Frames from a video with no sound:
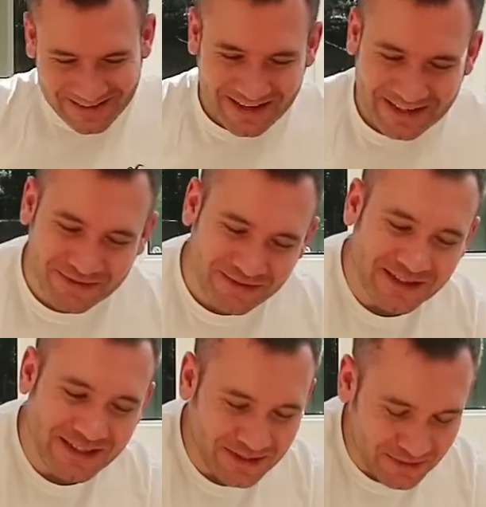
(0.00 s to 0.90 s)
That's
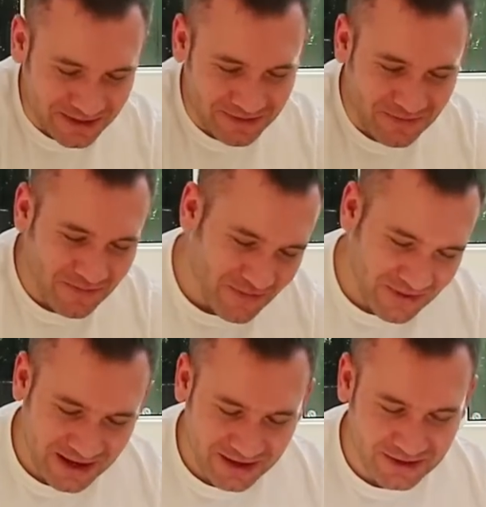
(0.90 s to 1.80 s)
really sweet.
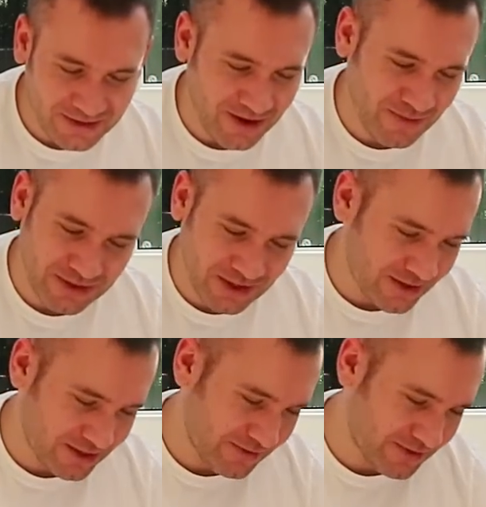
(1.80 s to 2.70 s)
Thank you so much,
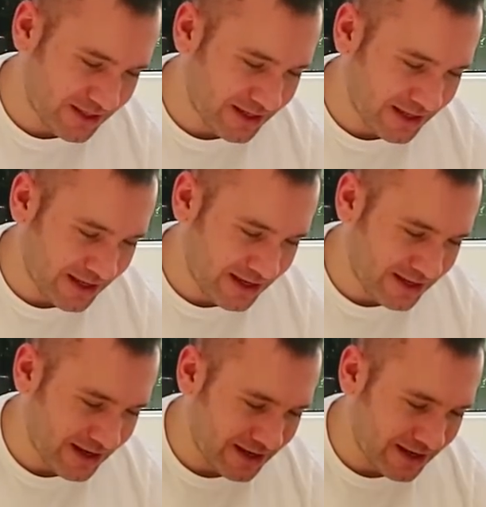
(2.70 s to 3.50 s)
Archie, for sending that in,